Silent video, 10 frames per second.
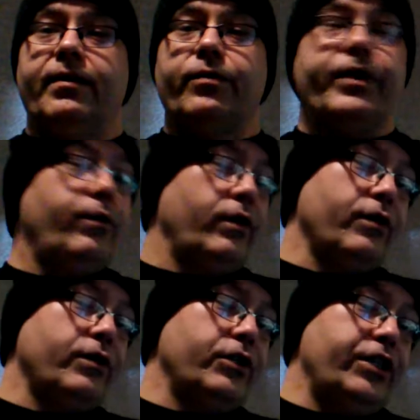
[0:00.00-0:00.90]
cute little
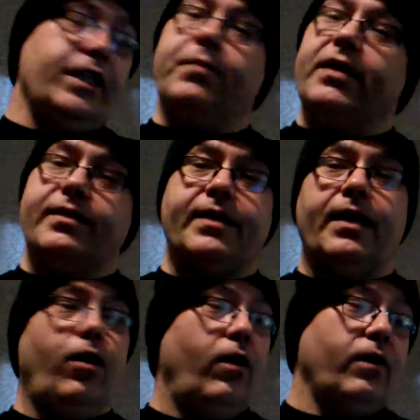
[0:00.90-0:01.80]
tushy, but it's kind
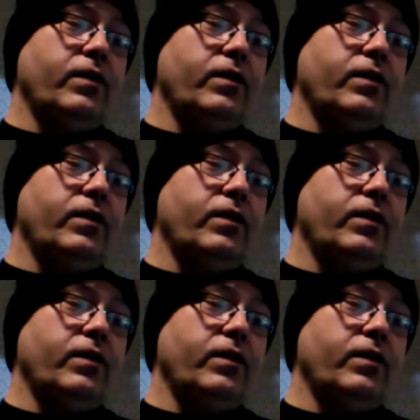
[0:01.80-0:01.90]
of hard.